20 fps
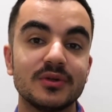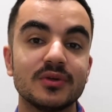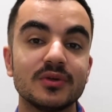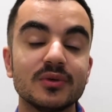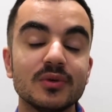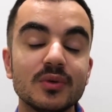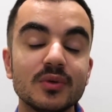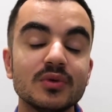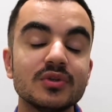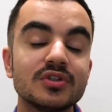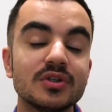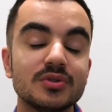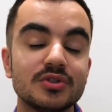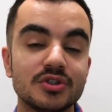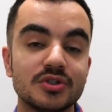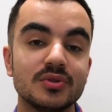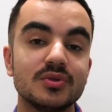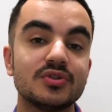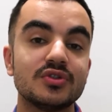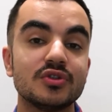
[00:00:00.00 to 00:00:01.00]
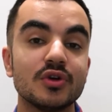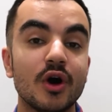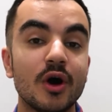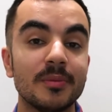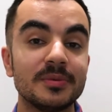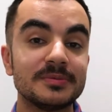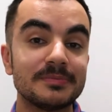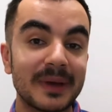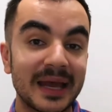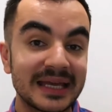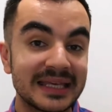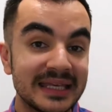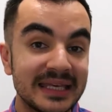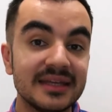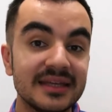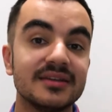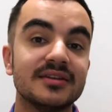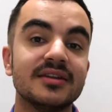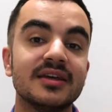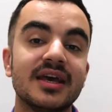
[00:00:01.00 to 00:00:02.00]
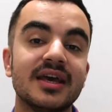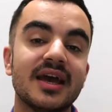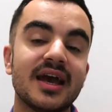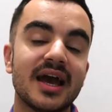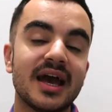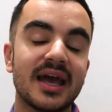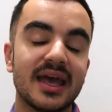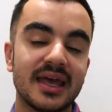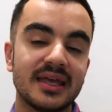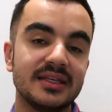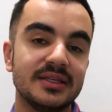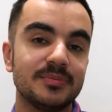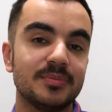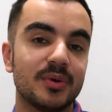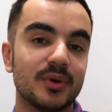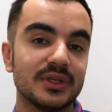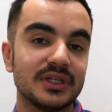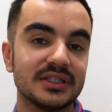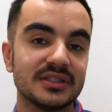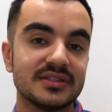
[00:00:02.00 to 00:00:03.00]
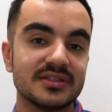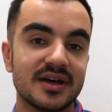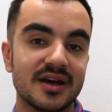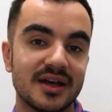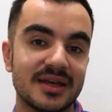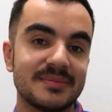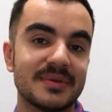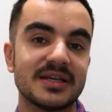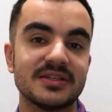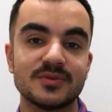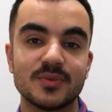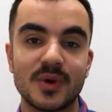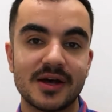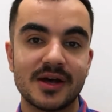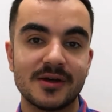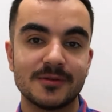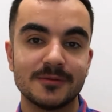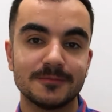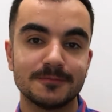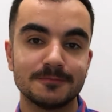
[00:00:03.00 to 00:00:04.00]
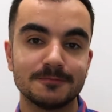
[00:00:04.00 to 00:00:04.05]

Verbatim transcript: you can also choose to opt back in at any point in time as well.